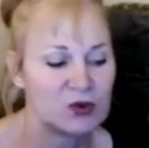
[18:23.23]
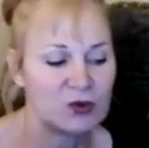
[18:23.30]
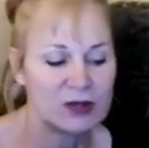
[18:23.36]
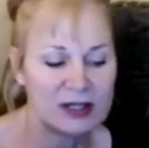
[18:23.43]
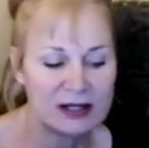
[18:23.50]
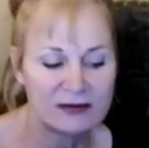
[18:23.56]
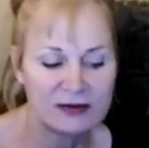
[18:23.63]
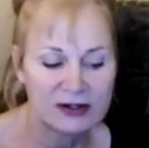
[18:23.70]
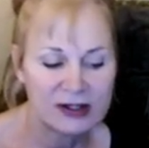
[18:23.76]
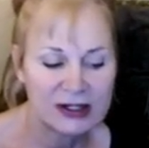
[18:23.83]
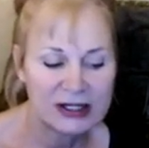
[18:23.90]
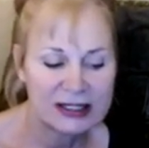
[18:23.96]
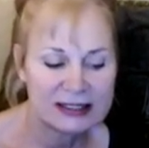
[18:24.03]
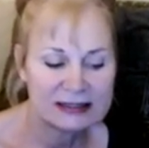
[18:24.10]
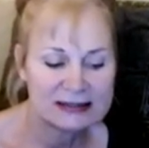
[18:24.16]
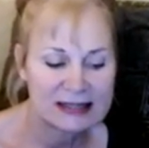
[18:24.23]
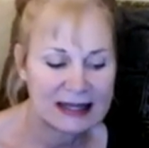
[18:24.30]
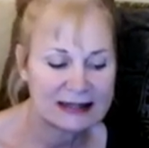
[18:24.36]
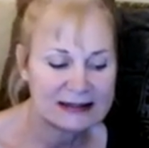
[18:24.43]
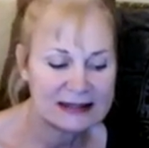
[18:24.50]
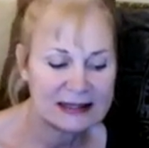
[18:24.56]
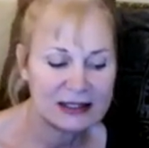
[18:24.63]
whatever it is,
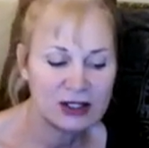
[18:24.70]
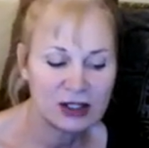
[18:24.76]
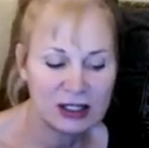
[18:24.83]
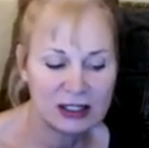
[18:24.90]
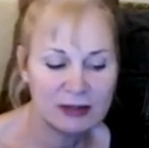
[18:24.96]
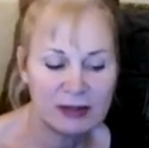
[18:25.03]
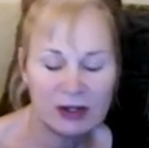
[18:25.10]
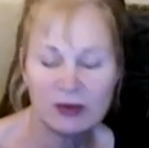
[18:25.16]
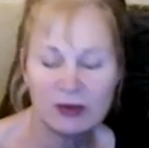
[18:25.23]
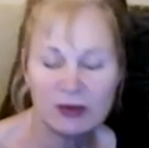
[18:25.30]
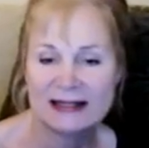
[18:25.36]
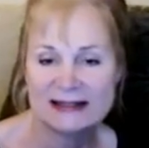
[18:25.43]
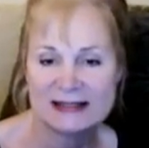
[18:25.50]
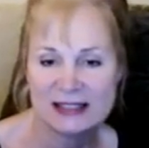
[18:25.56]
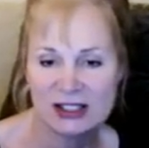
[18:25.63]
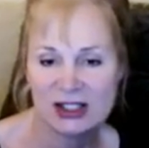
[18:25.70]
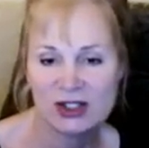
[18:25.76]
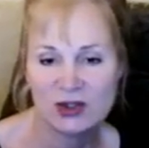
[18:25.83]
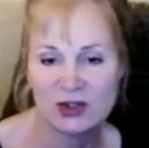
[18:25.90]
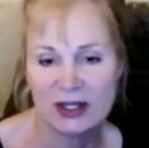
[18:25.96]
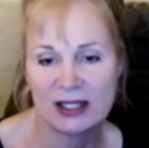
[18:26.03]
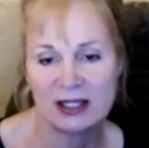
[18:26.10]
I think you're going to be ready to
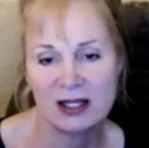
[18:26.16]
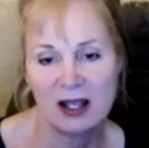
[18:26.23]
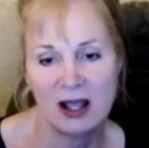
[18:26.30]
do it